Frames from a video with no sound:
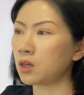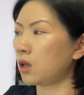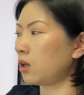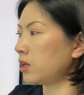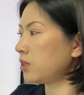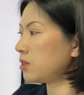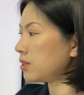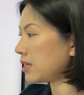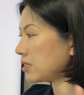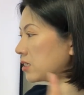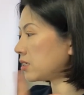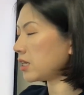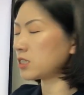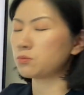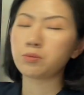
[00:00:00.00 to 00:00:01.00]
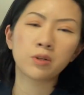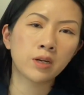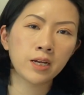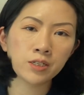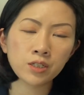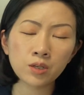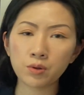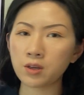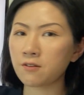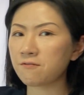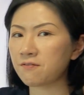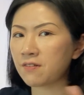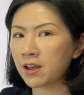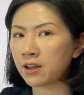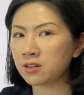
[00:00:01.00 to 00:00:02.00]
In this explanation, we can
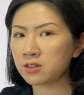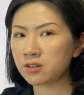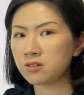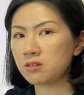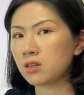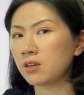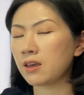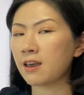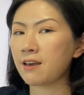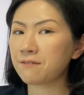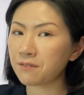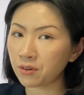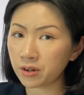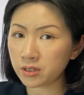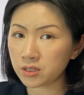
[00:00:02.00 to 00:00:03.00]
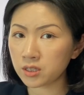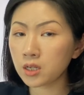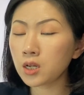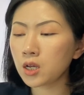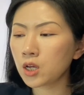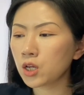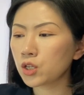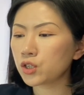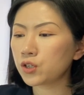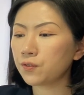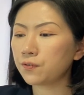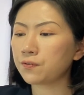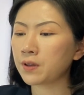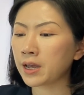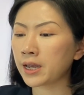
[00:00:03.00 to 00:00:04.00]
find the effort to
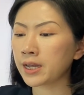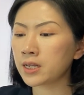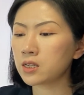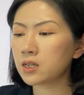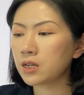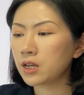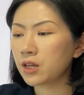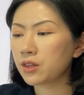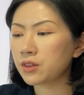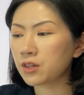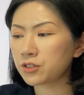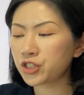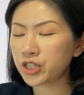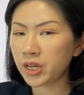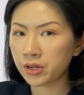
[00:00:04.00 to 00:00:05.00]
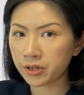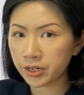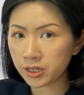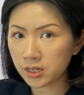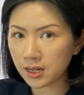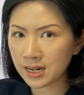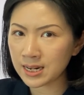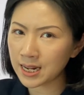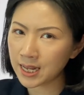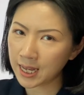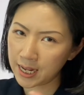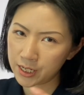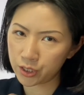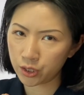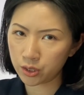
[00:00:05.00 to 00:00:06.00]
find the shared
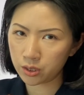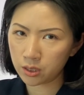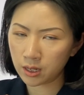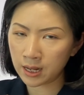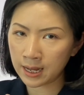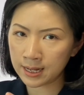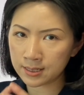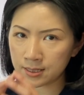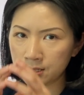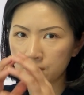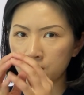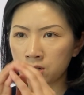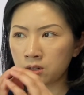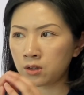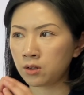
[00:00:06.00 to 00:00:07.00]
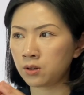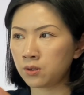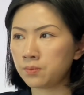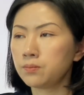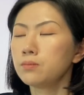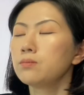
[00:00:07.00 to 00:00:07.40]
indication as the